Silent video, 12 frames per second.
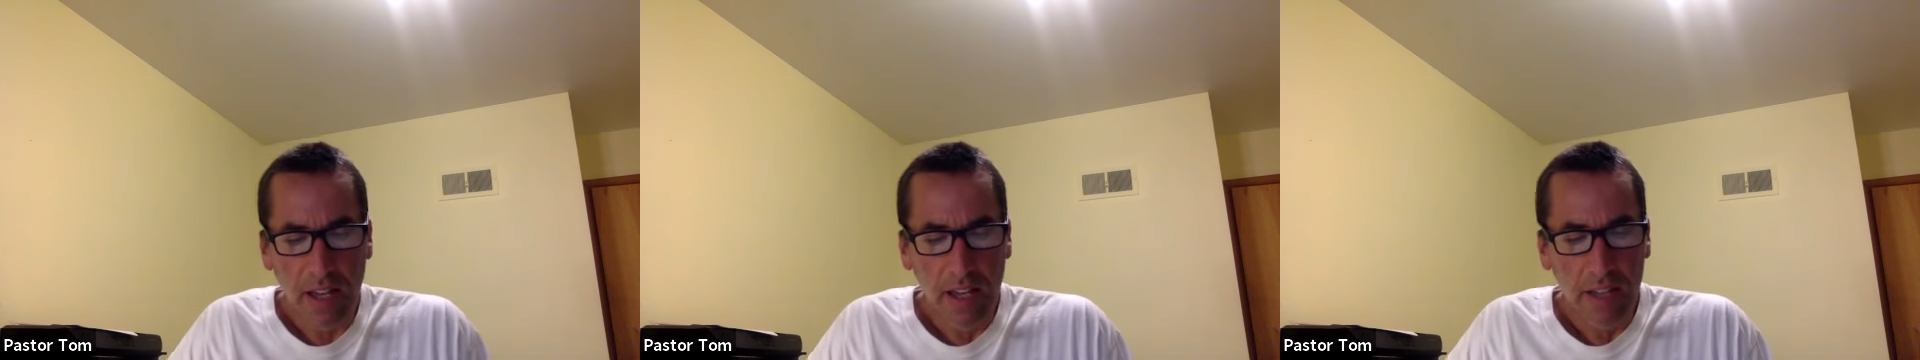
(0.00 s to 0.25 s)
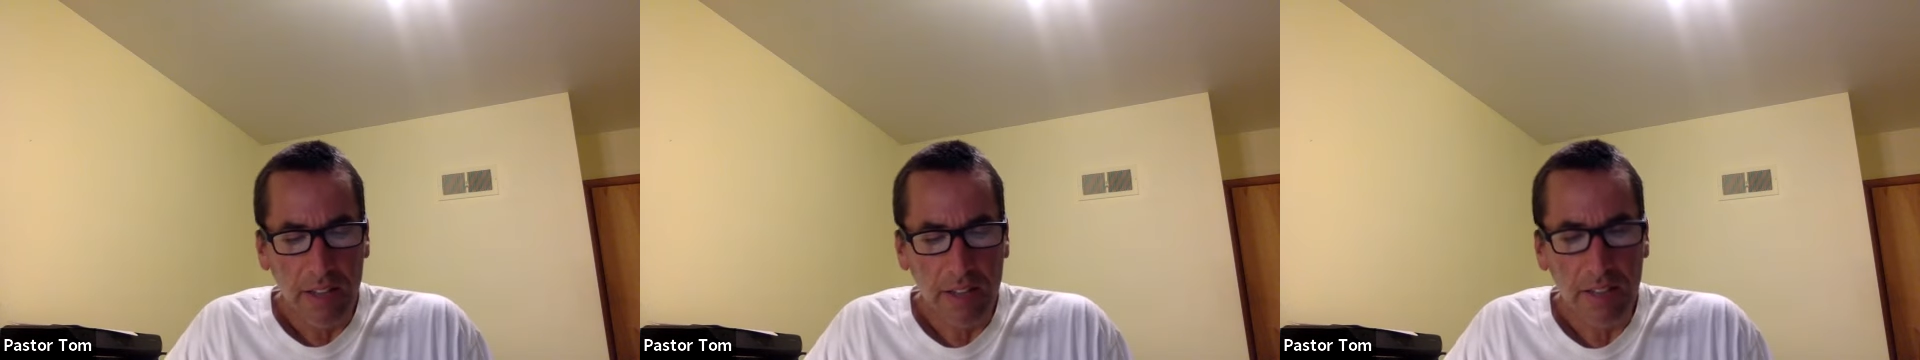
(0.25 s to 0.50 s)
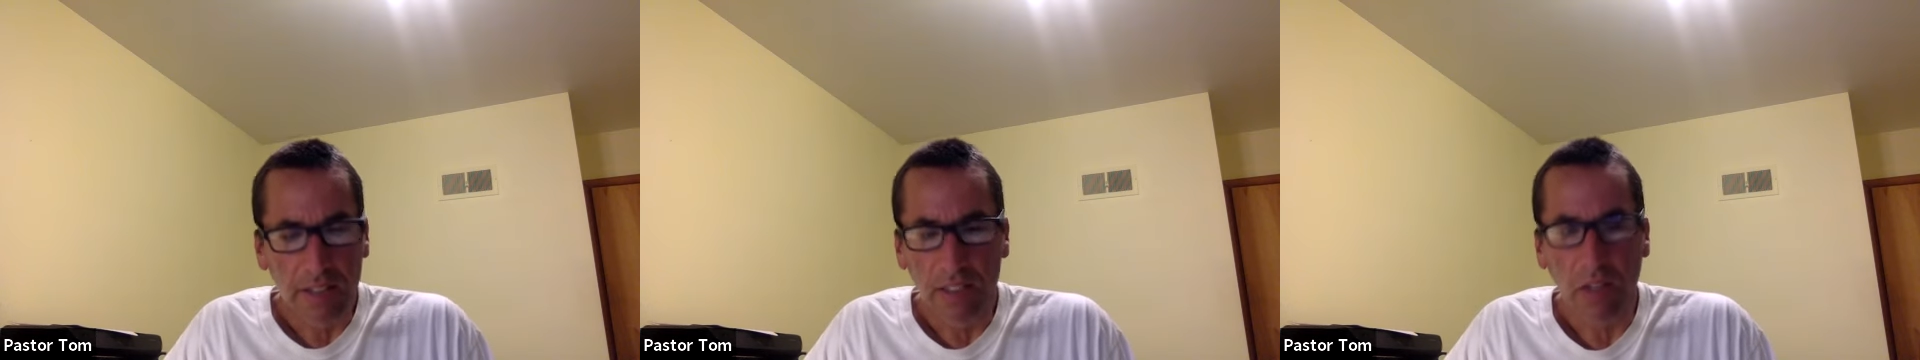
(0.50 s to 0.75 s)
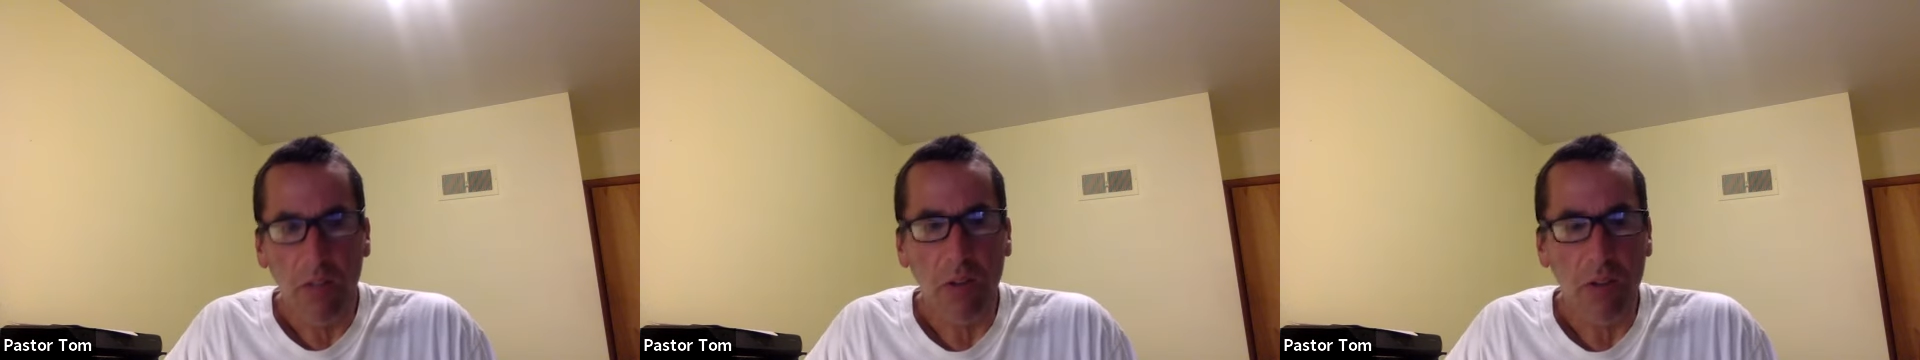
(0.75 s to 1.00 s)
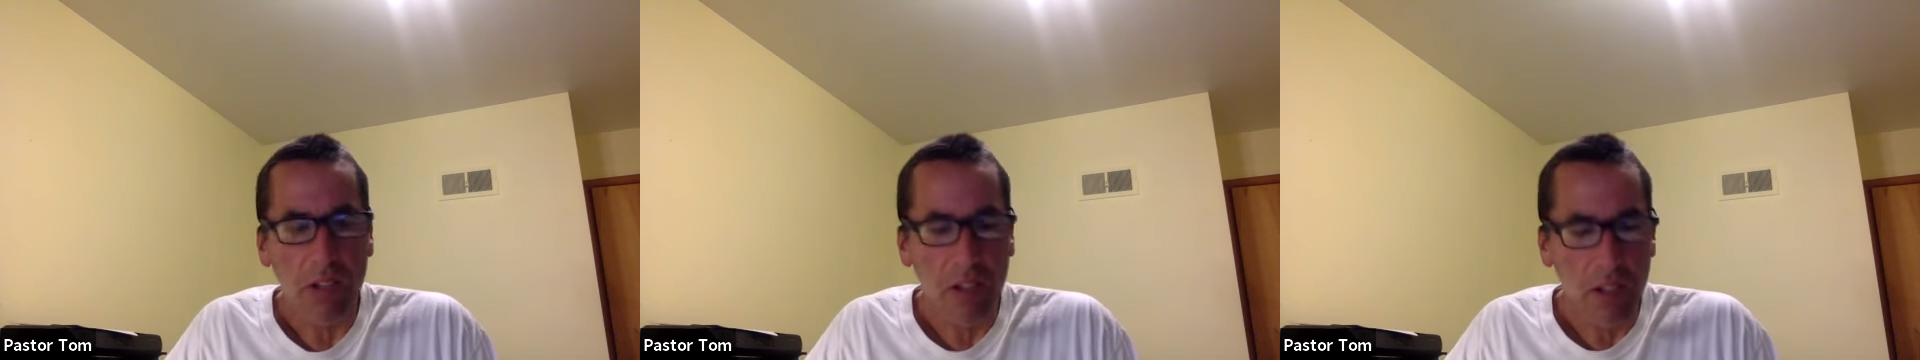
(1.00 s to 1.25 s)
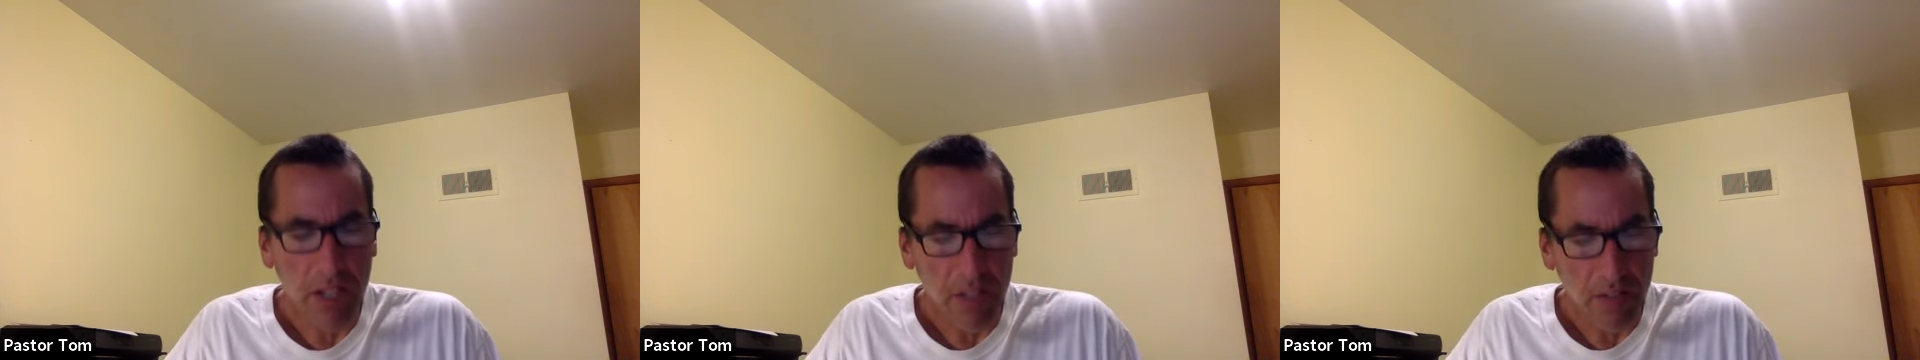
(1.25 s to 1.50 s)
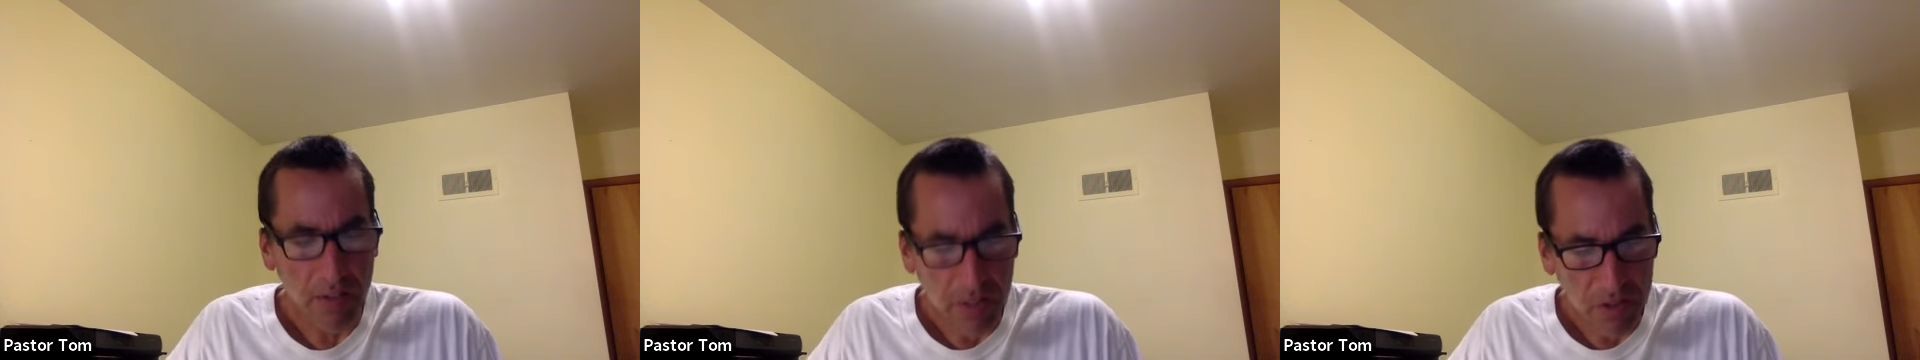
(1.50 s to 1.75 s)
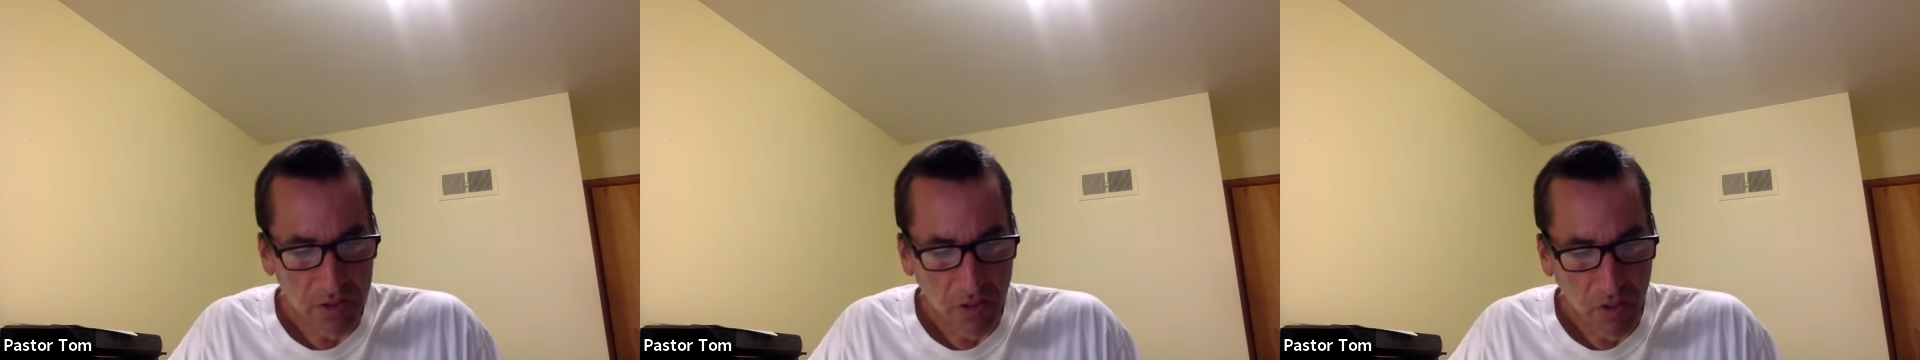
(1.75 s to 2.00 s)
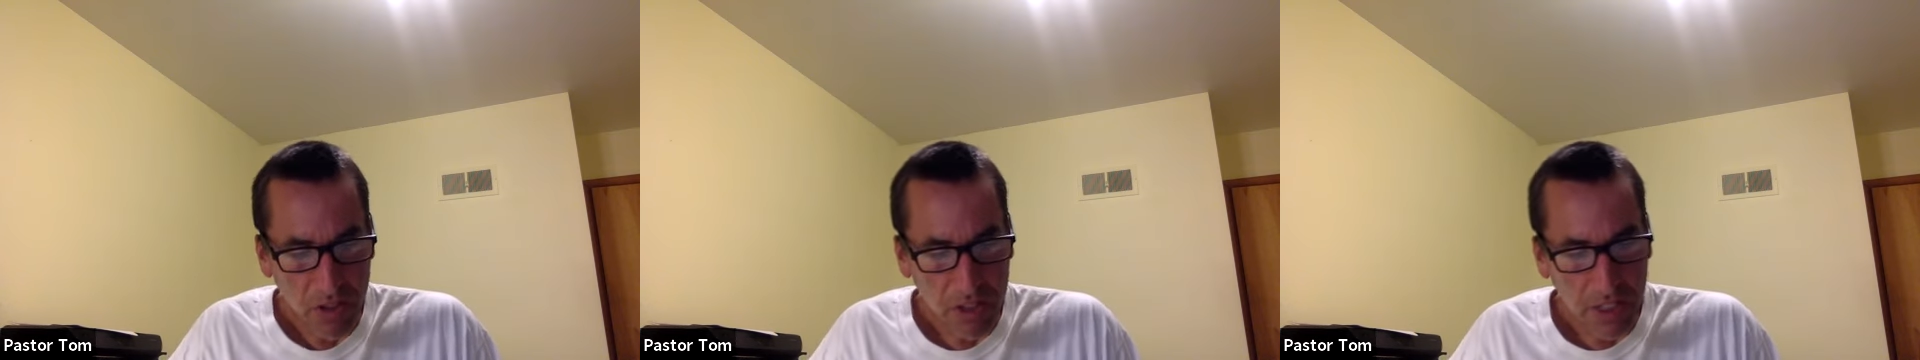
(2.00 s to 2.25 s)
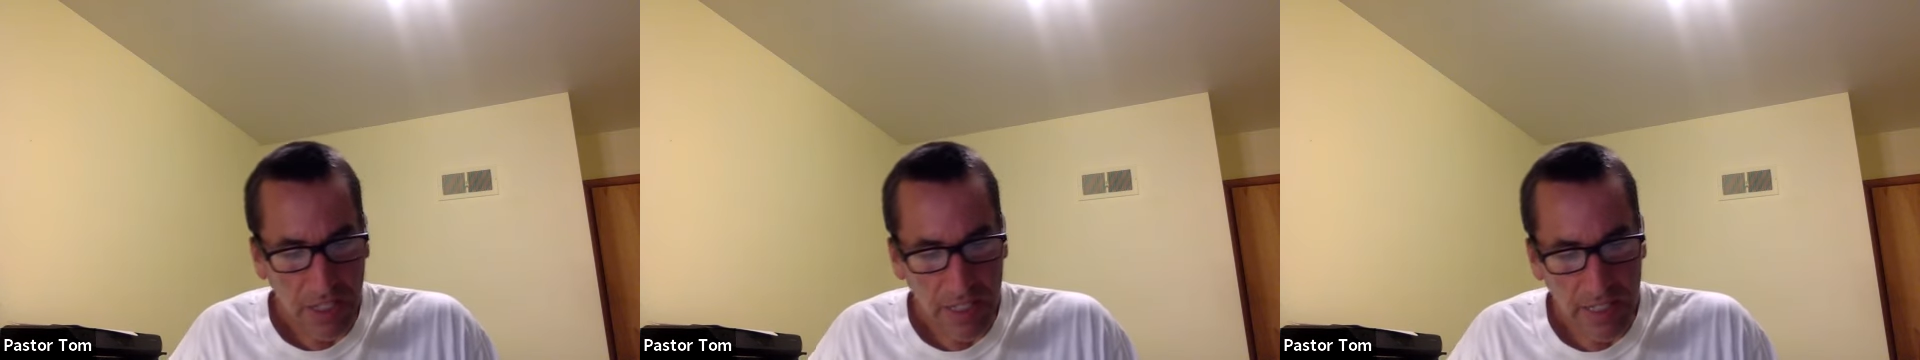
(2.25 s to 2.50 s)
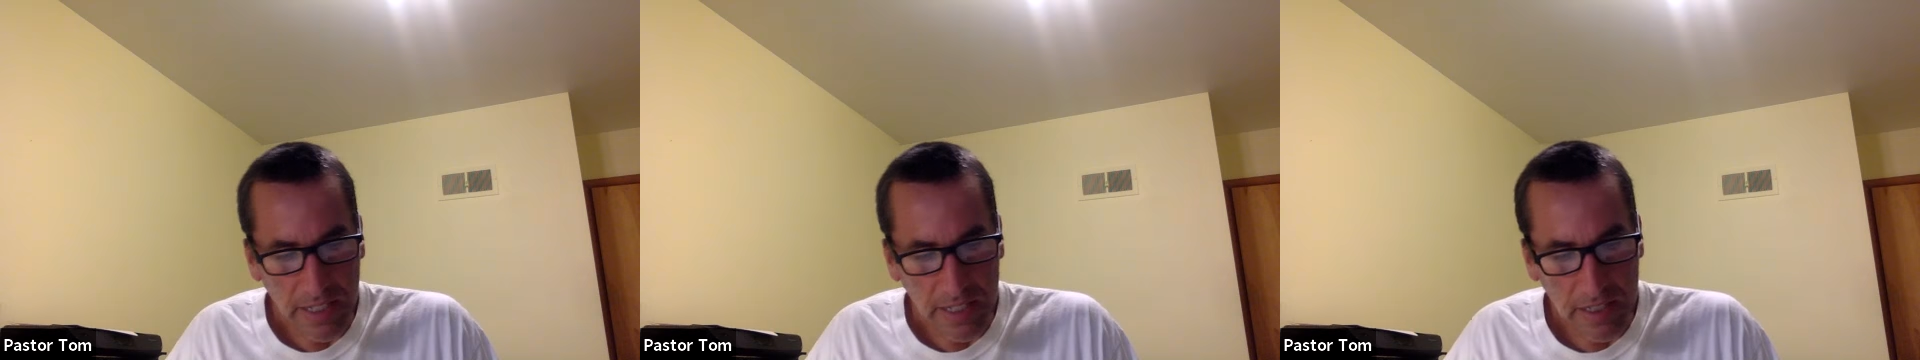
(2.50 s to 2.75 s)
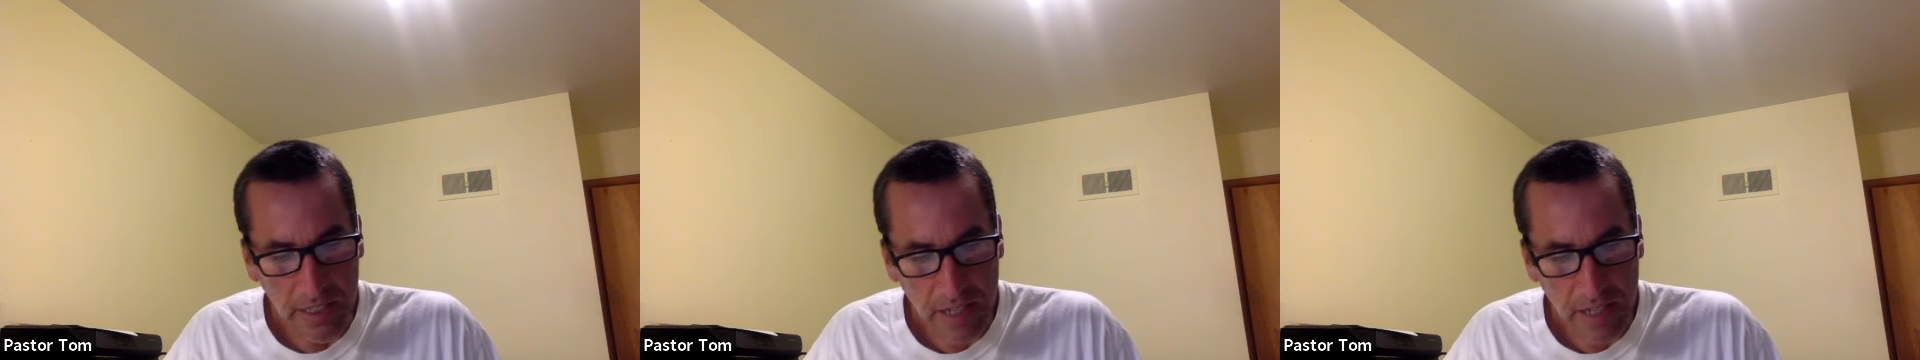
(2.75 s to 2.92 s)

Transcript: is, you know, when we look at verse 14,